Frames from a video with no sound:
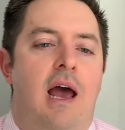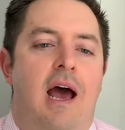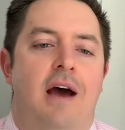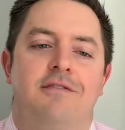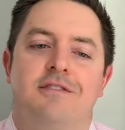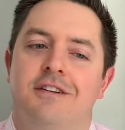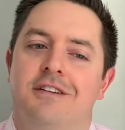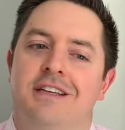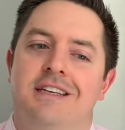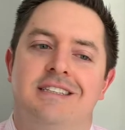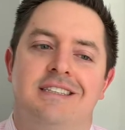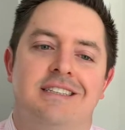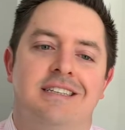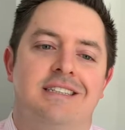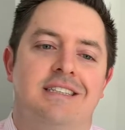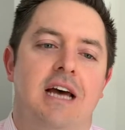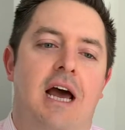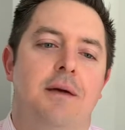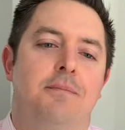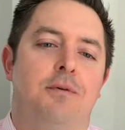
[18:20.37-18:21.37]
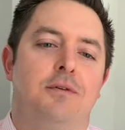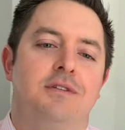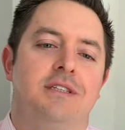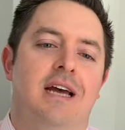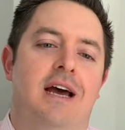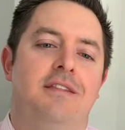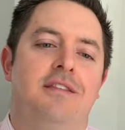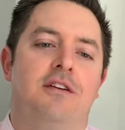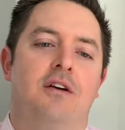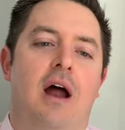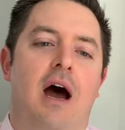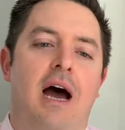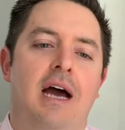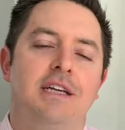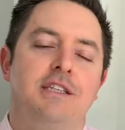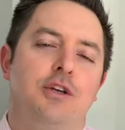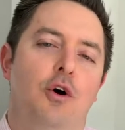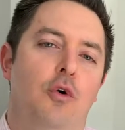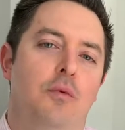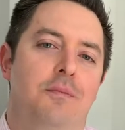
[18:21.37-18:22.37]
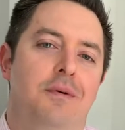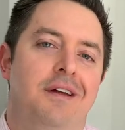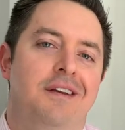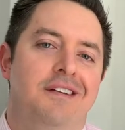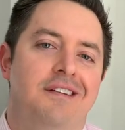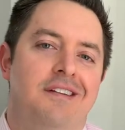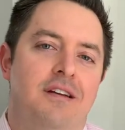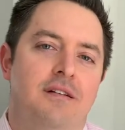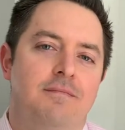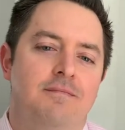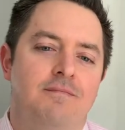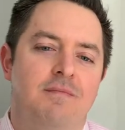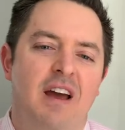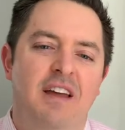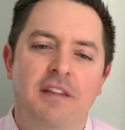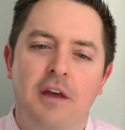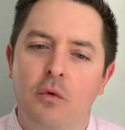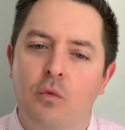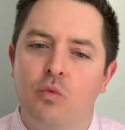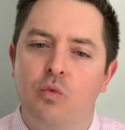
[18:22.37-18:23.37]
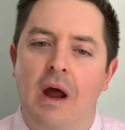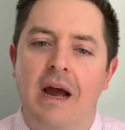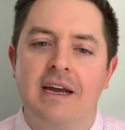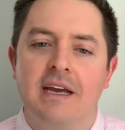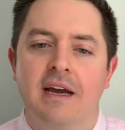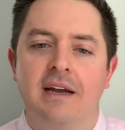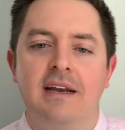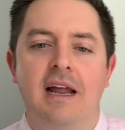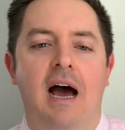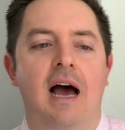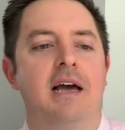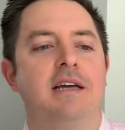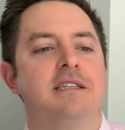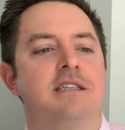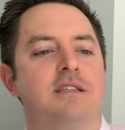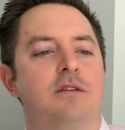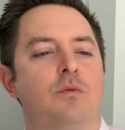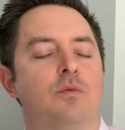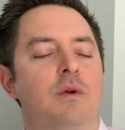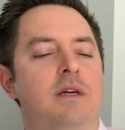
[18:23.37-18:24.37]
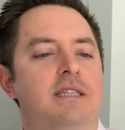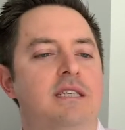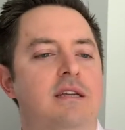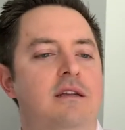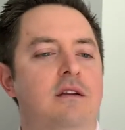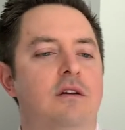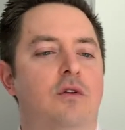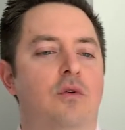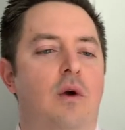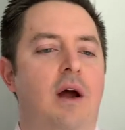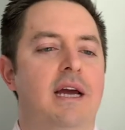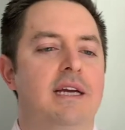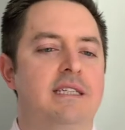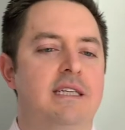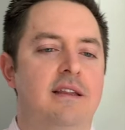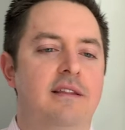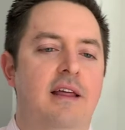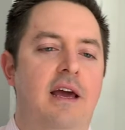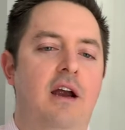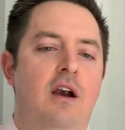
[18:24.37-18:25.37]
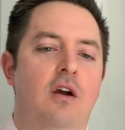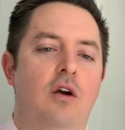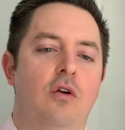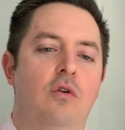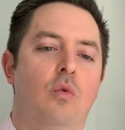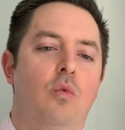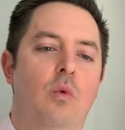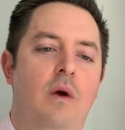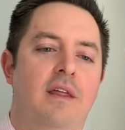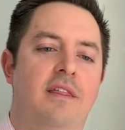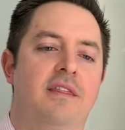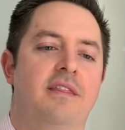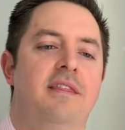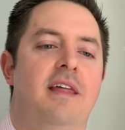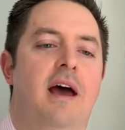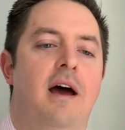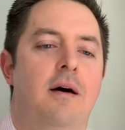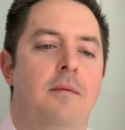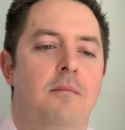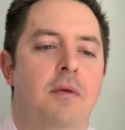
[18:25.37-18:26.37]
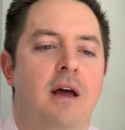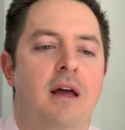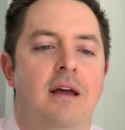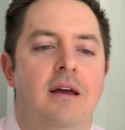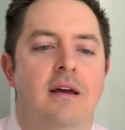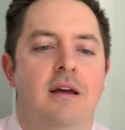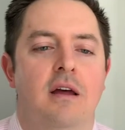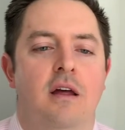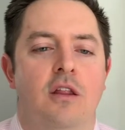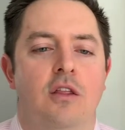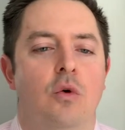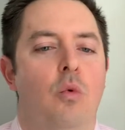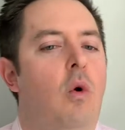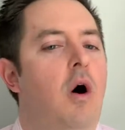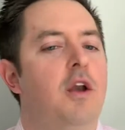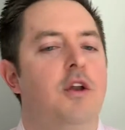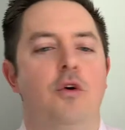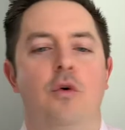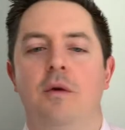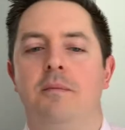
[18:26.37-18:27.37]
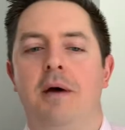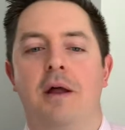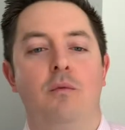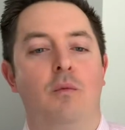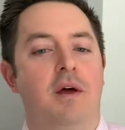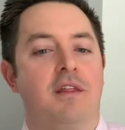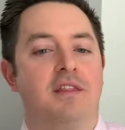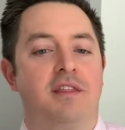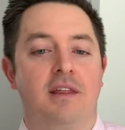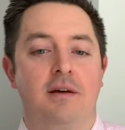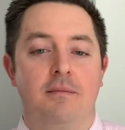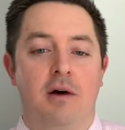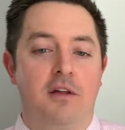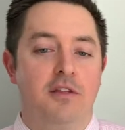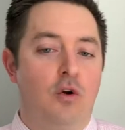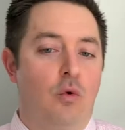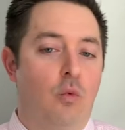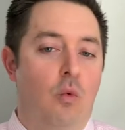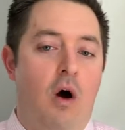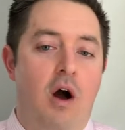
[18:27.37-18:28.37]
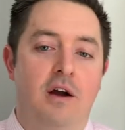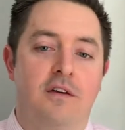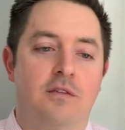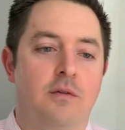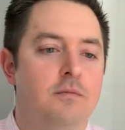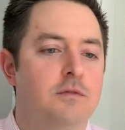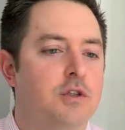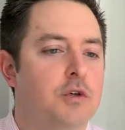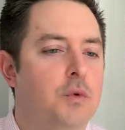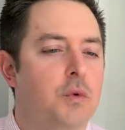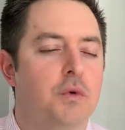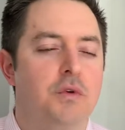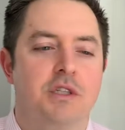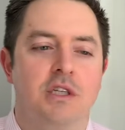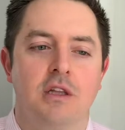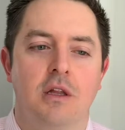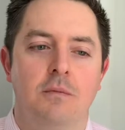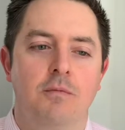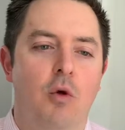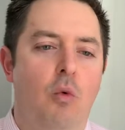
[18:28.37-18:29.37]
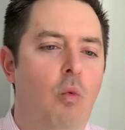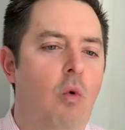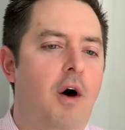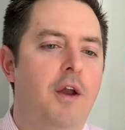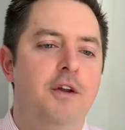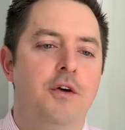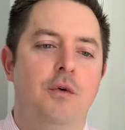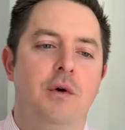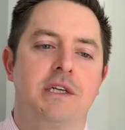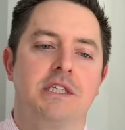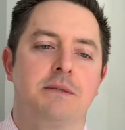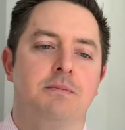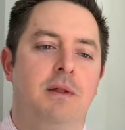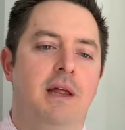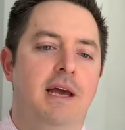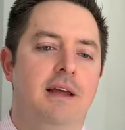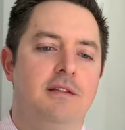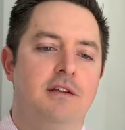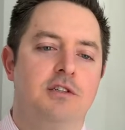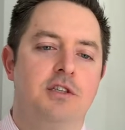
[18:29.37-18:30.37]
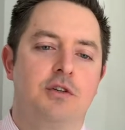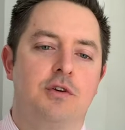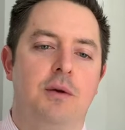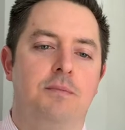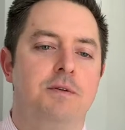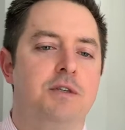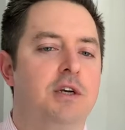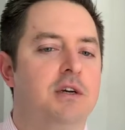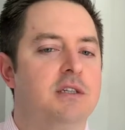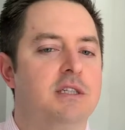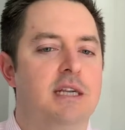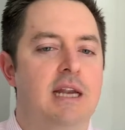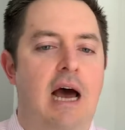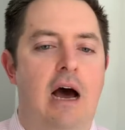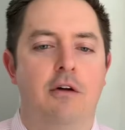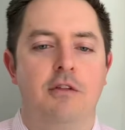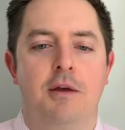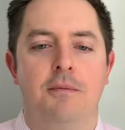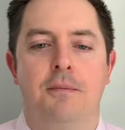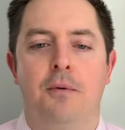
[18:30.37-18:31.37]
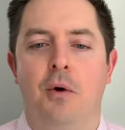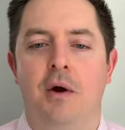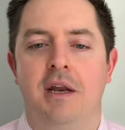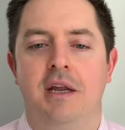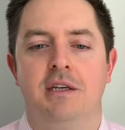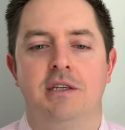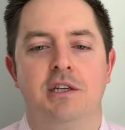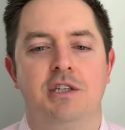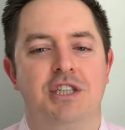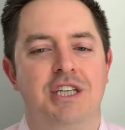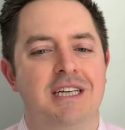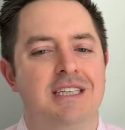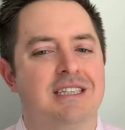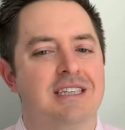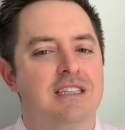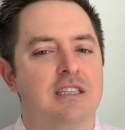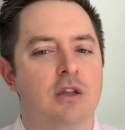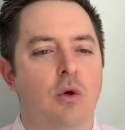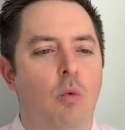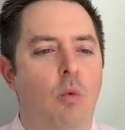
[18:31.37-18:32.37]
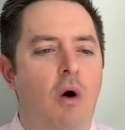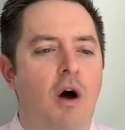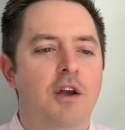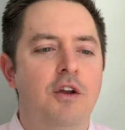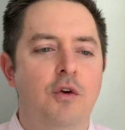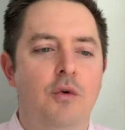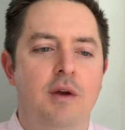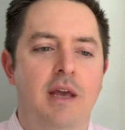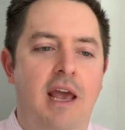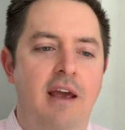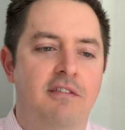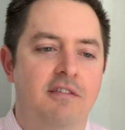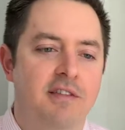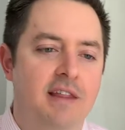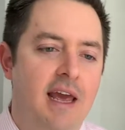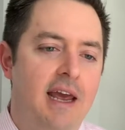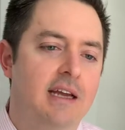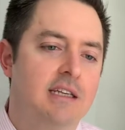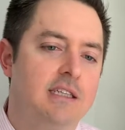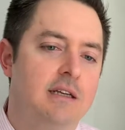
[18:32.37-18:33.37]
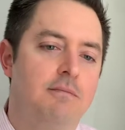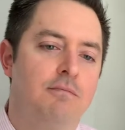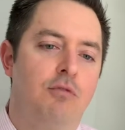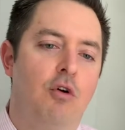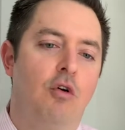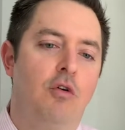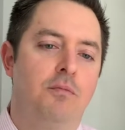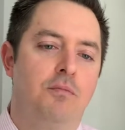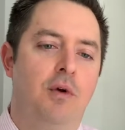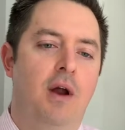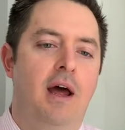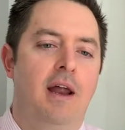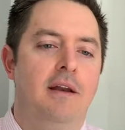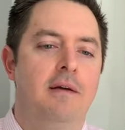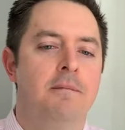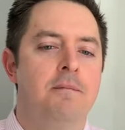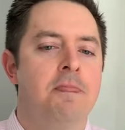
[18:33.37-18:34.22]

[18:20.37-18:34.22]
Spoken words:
After these disciples had their eyes opened and they recognized the risen Christ there with them, the one who had been with them on their walk from Jerusalem, the one who explained the scriptures and how they pointed to Jesus, the one who gave thanks and broke bread.